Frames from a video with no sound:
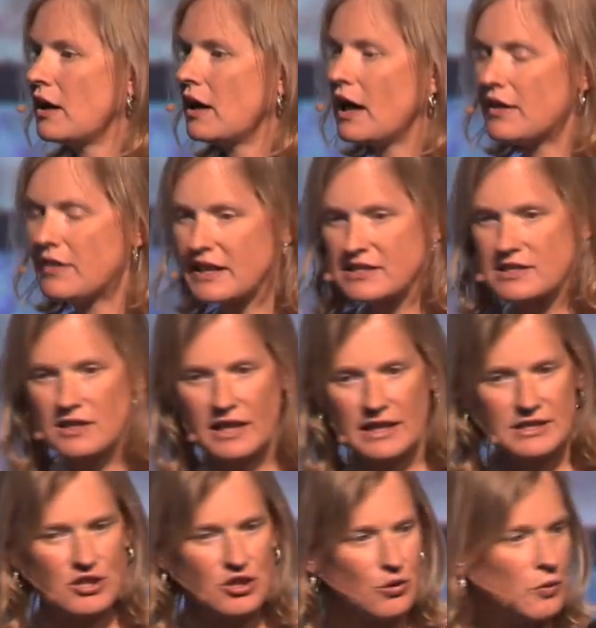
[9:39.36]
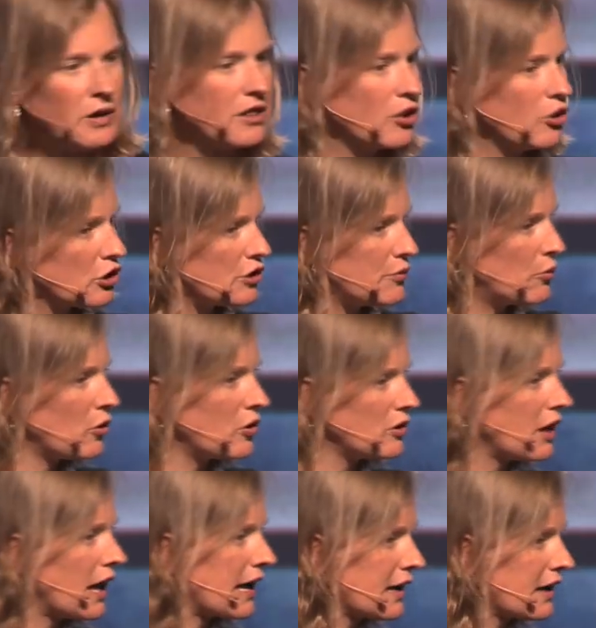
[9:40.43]
and they selected the one that looked more
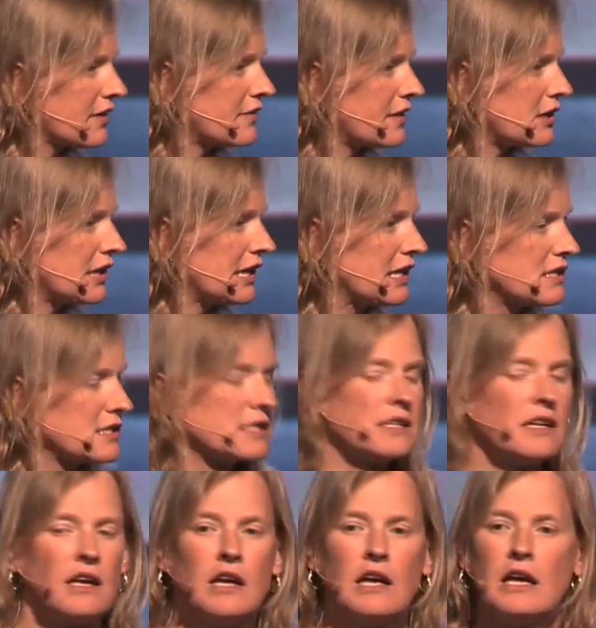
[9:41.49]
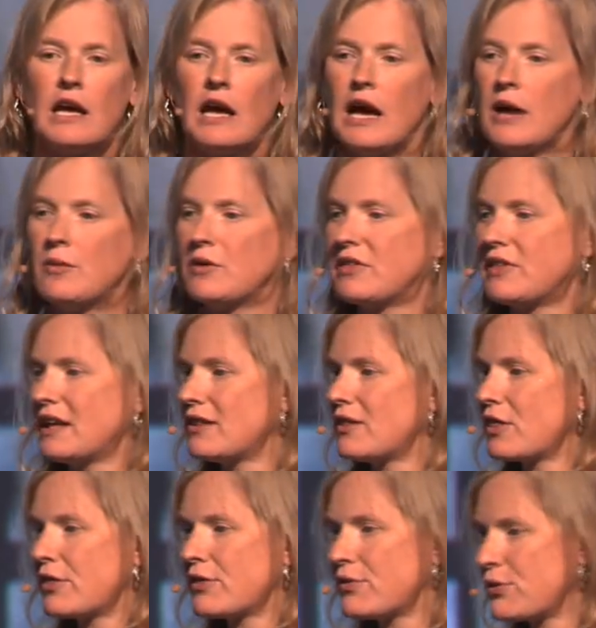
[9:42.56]
like their niece. And within
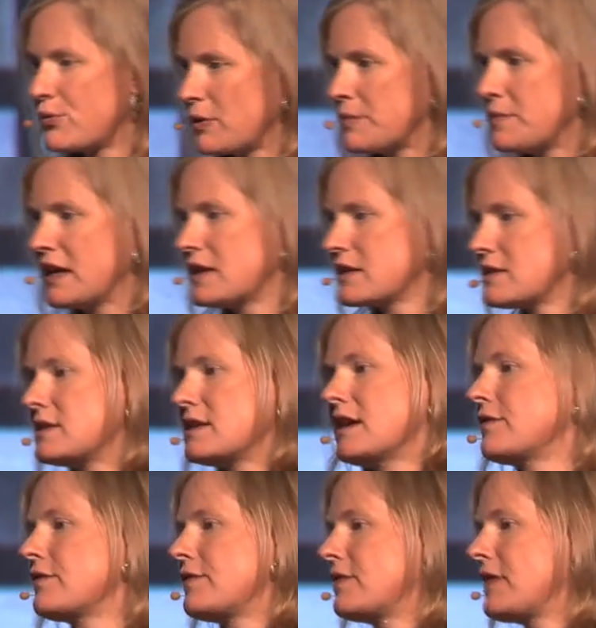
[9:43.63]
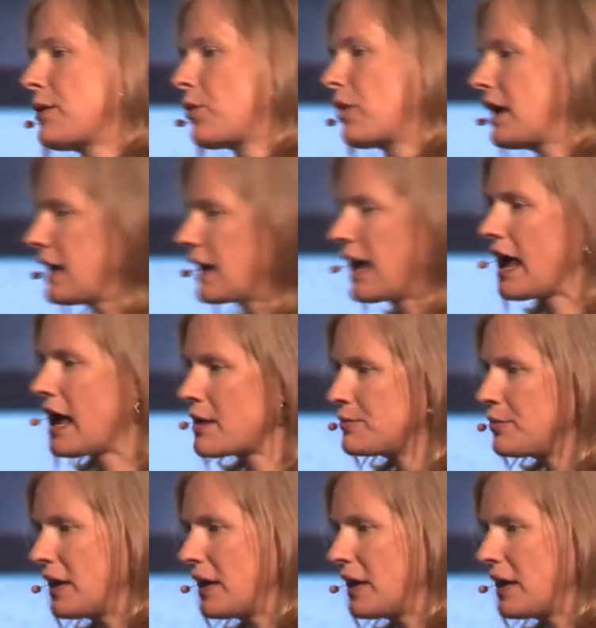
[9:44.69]
three minutes, if they were in a camp